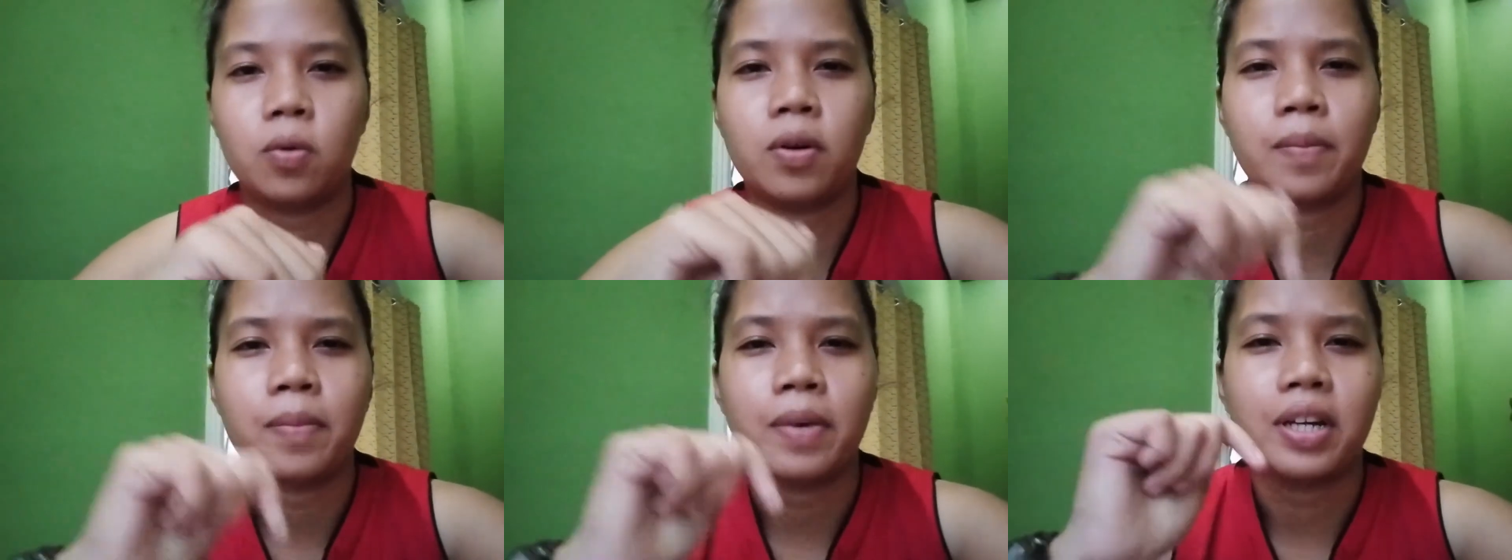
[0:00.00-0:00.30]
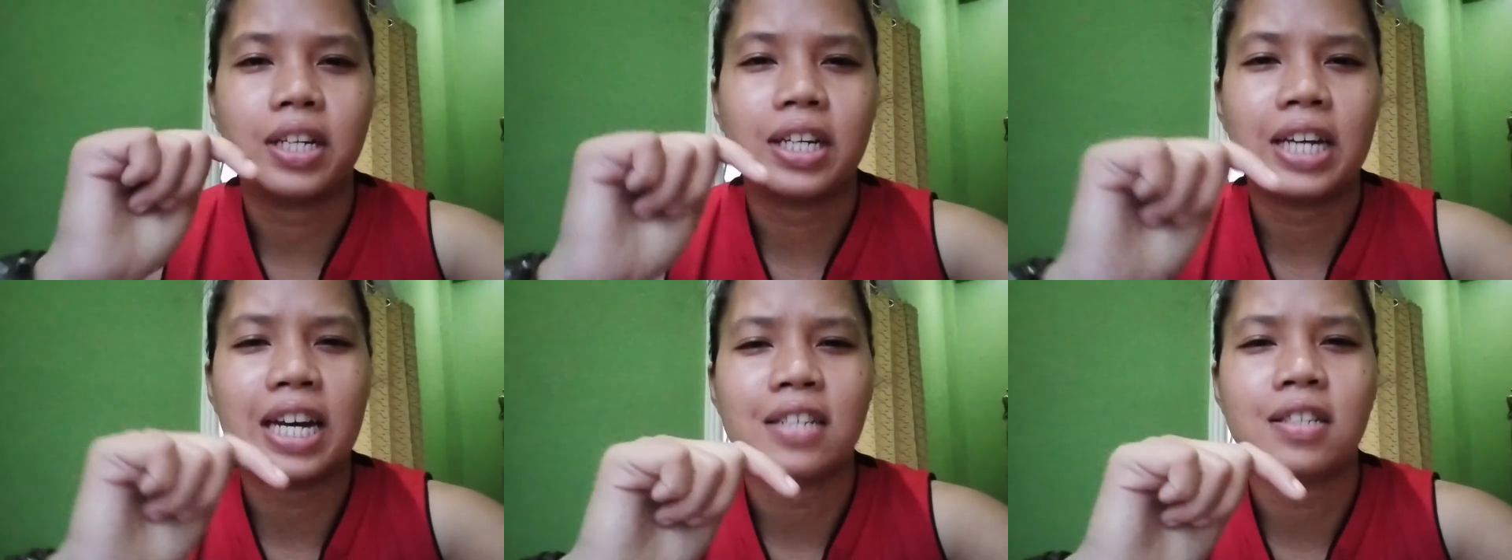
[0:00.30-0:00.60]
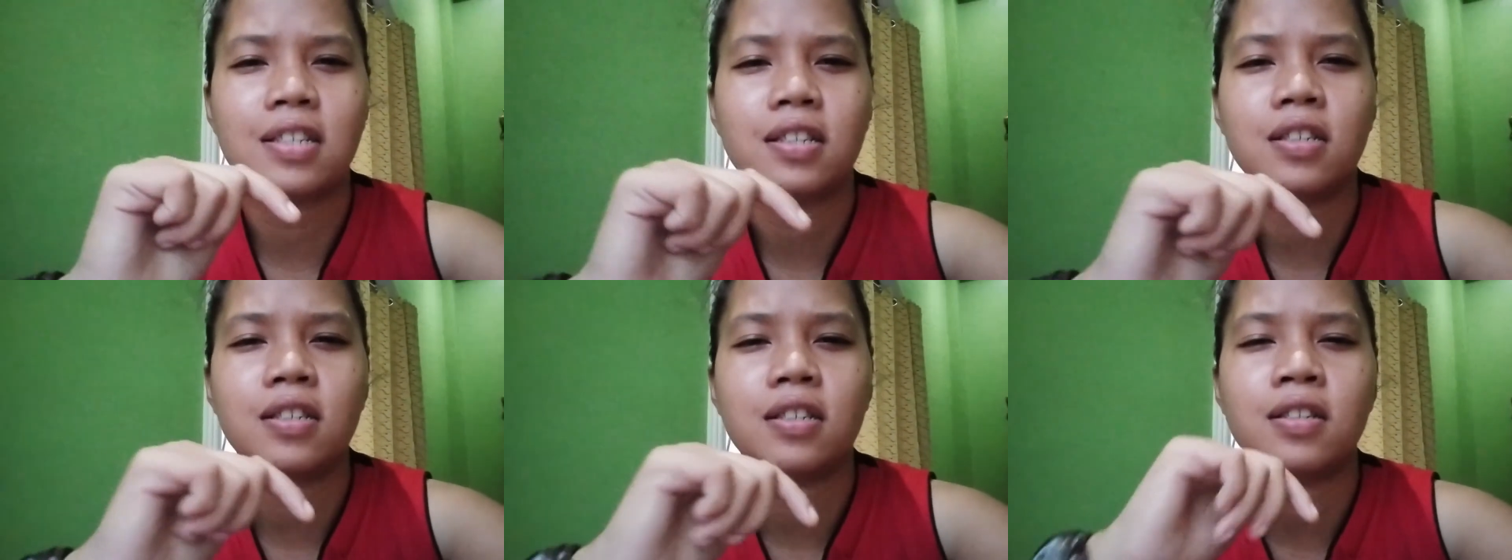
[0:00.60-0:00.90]
with my
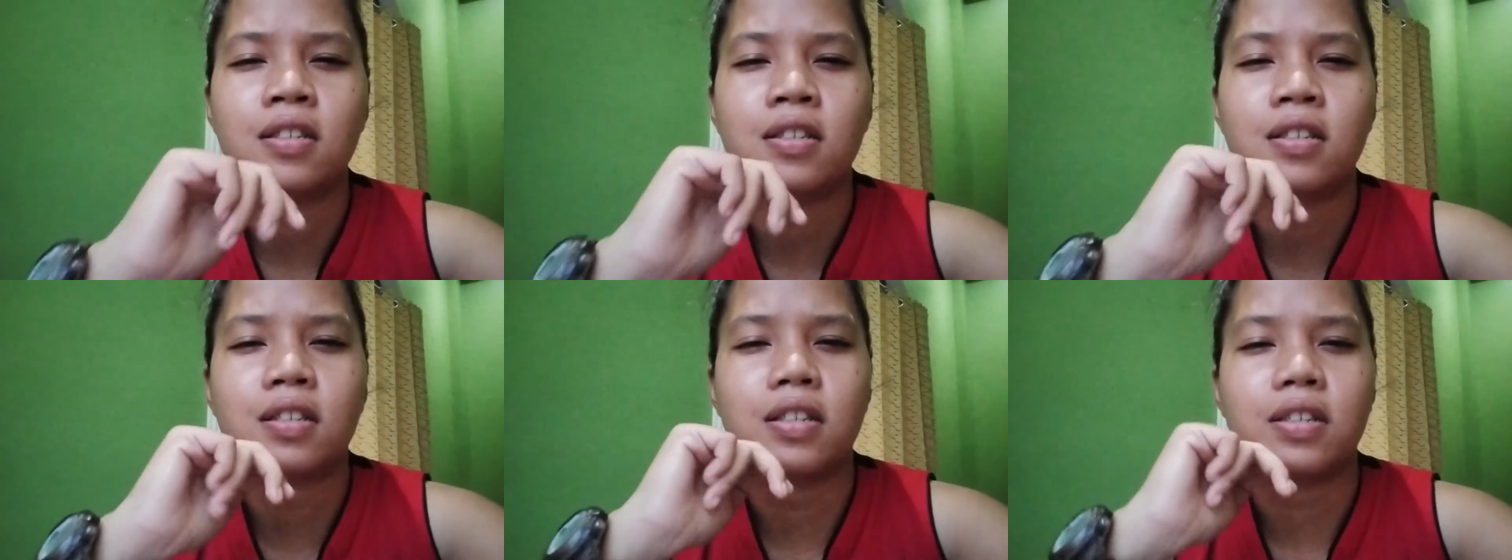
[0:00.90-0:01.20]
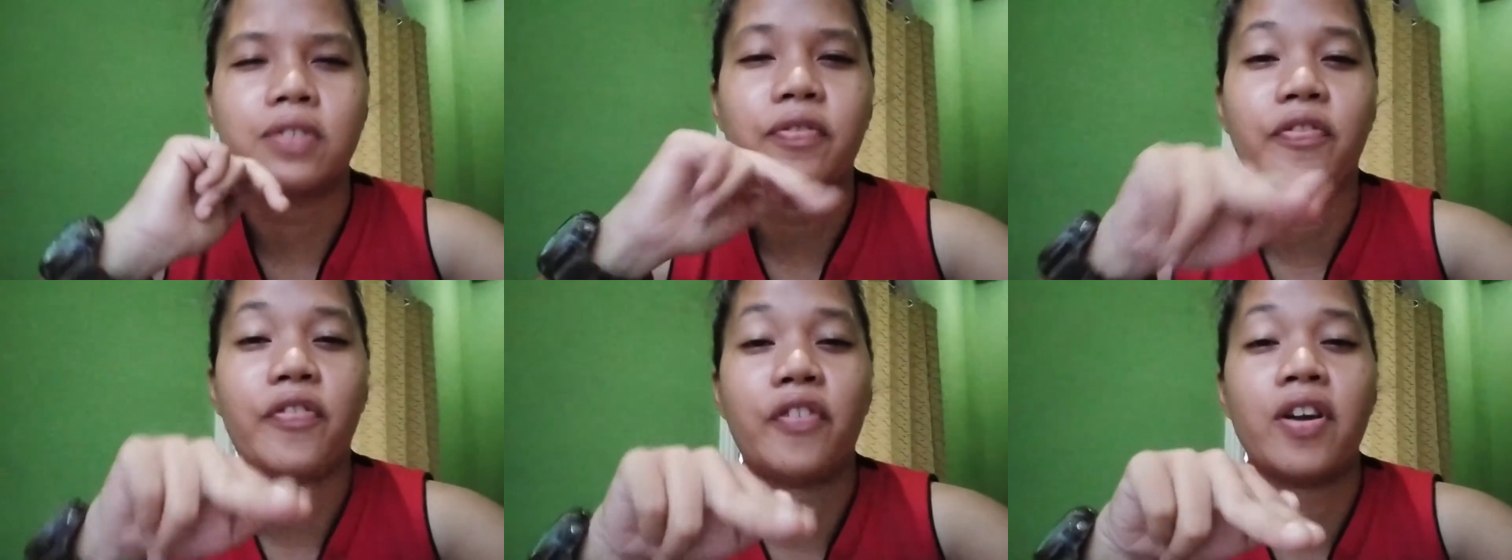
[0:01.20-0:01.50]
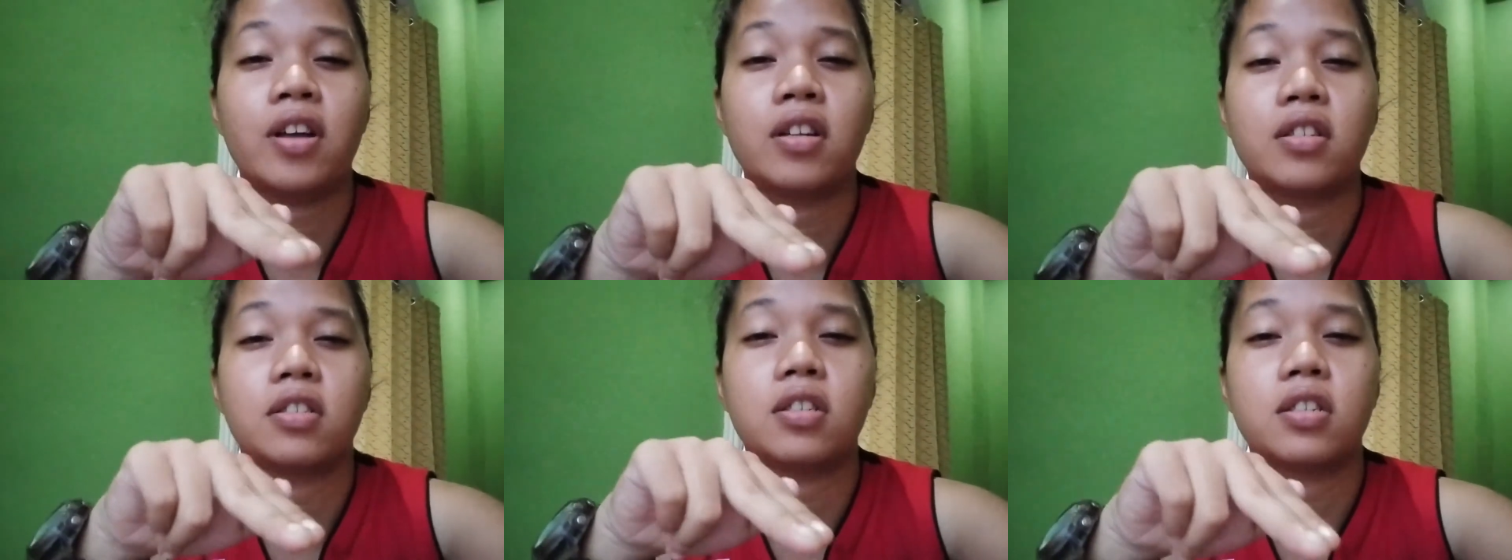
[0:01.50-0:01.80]
cousins and
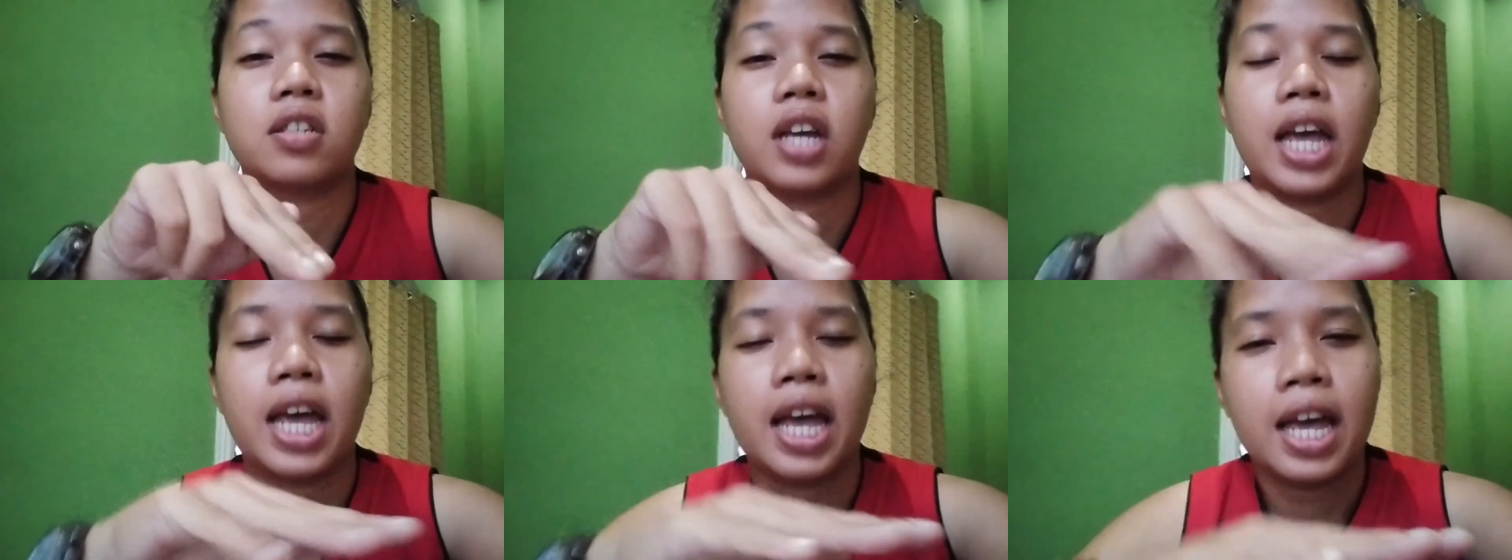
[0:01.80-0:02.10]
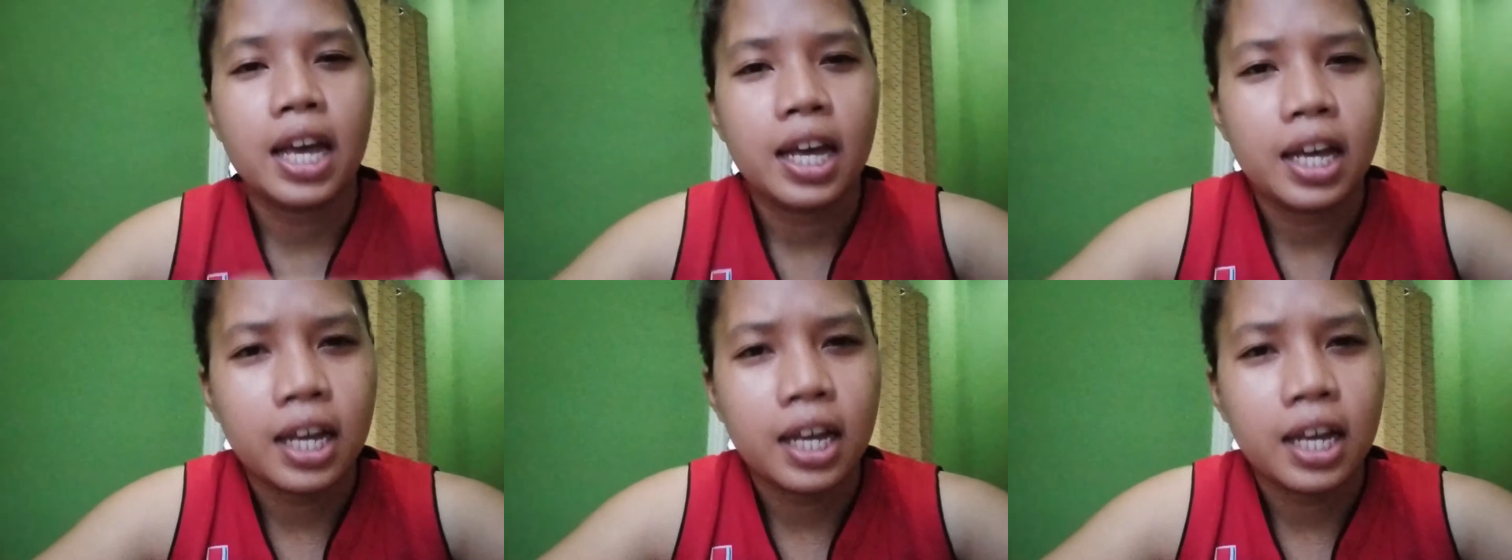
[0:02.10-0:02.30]
friends,